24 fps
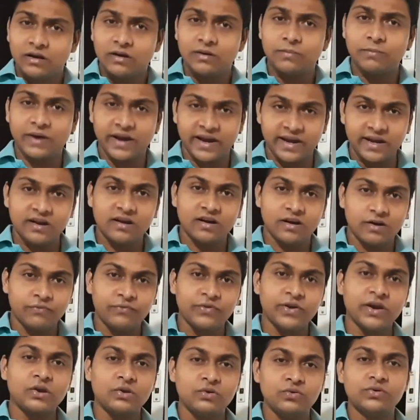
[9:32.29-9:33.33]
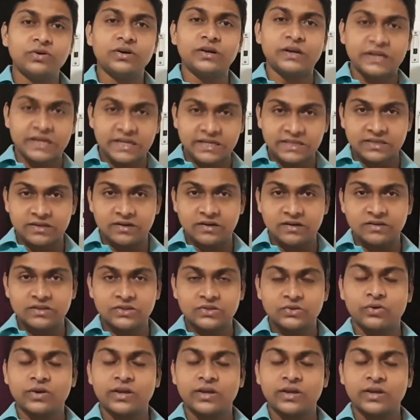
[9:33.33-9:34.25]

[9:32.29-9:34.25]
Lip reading: might affect your results.